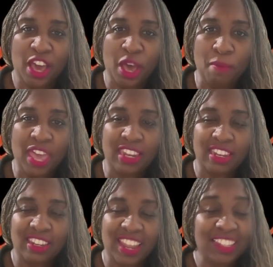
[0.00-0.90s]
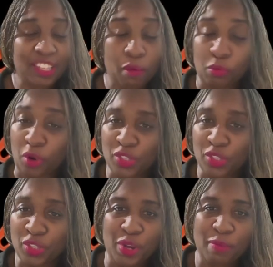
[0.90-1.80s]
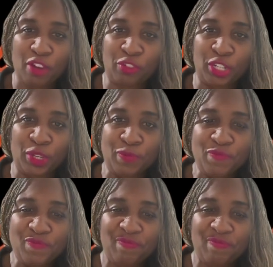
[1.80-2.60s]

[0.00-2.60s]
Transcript: And next up, Russell, what about for you?